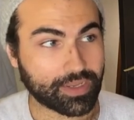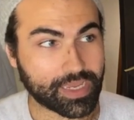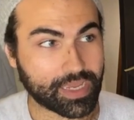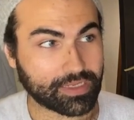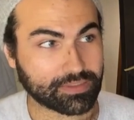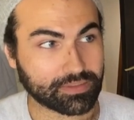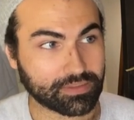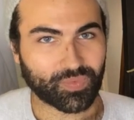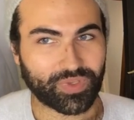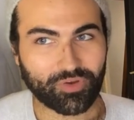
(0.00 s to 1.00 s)
And
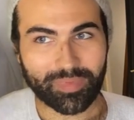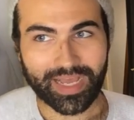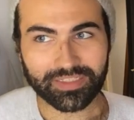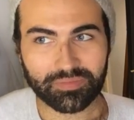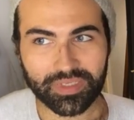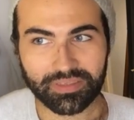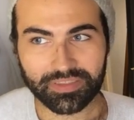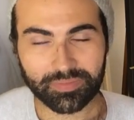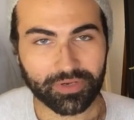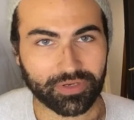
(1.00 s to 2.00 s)
we go back to being
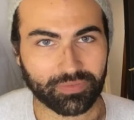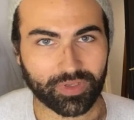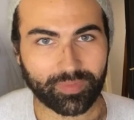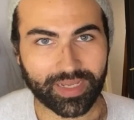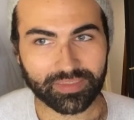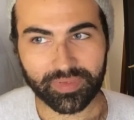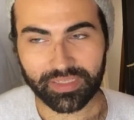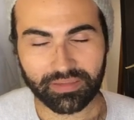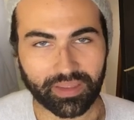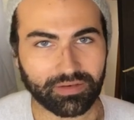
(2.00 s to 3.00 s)
spirit. We go back to
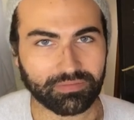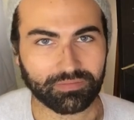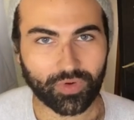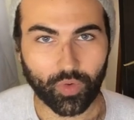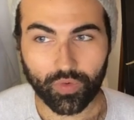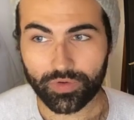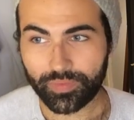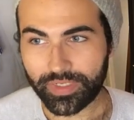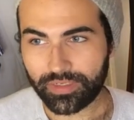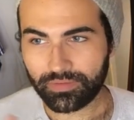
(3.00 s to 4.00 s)
being light. Or
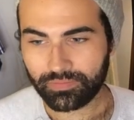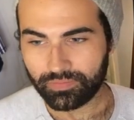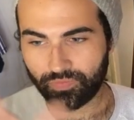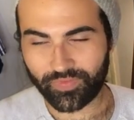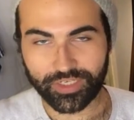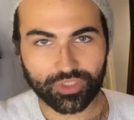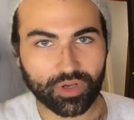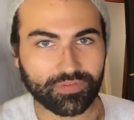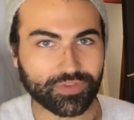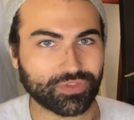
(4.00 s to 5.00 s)
we venture
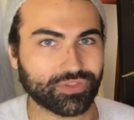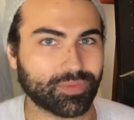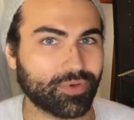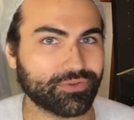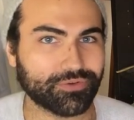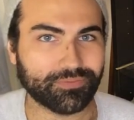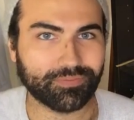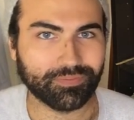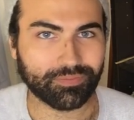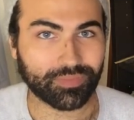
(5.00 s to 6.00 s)
off into some other
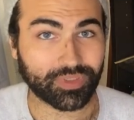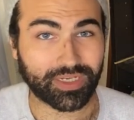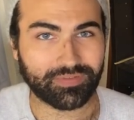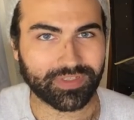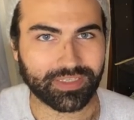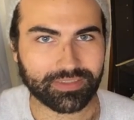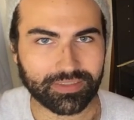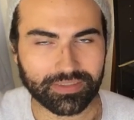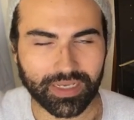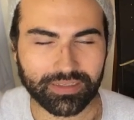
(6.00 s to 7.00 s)
plane of
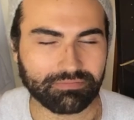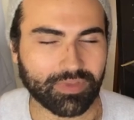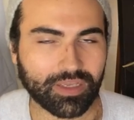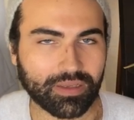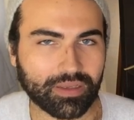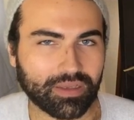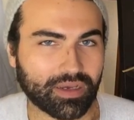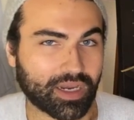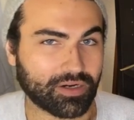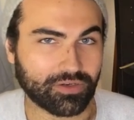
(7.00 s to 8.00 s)
existence. I
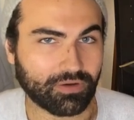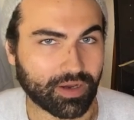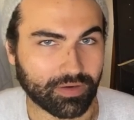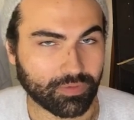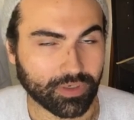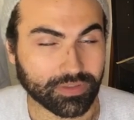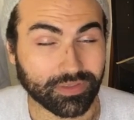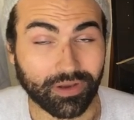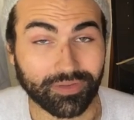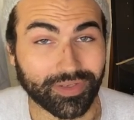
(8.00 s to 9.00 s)
don't know how it works.
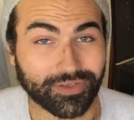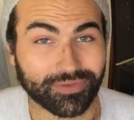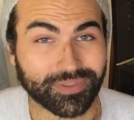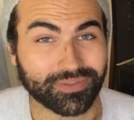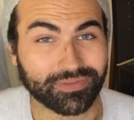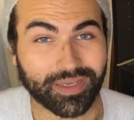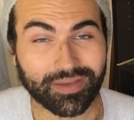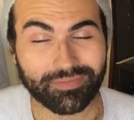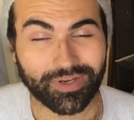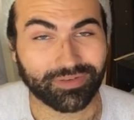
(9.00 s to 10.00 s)
All I know is
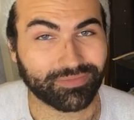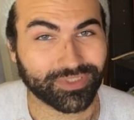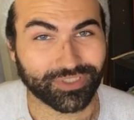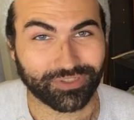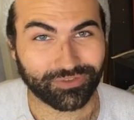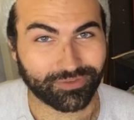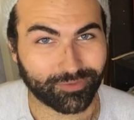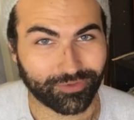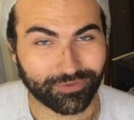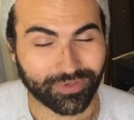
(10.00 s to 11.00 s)
I'm
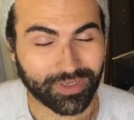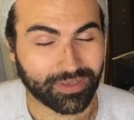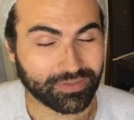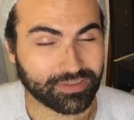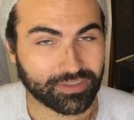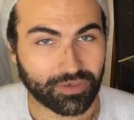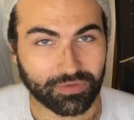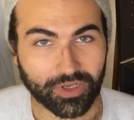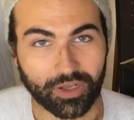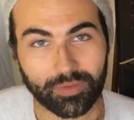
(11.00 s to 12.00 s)
unmisgenderable.
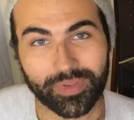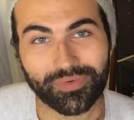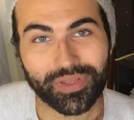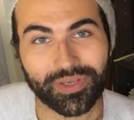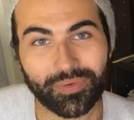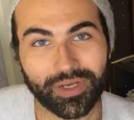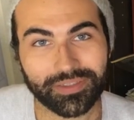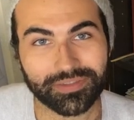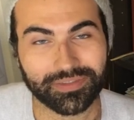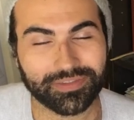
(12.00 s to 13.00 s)
So call me what you
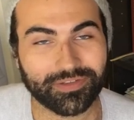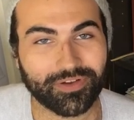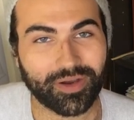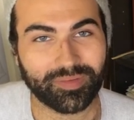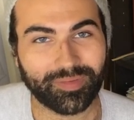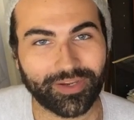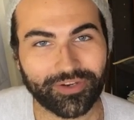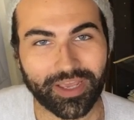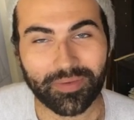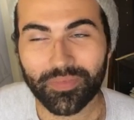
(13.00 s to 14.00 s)
want. So call me by your
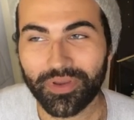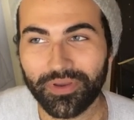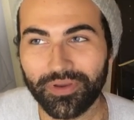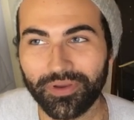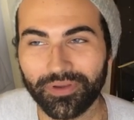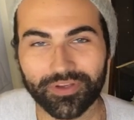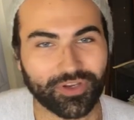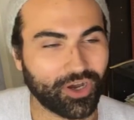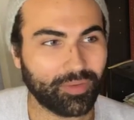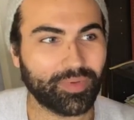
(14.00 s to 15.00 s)
name.
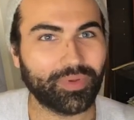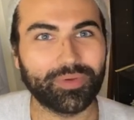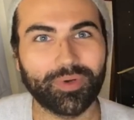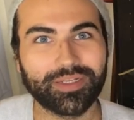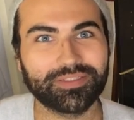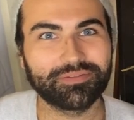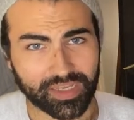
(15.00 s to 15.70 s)
Call me what you want.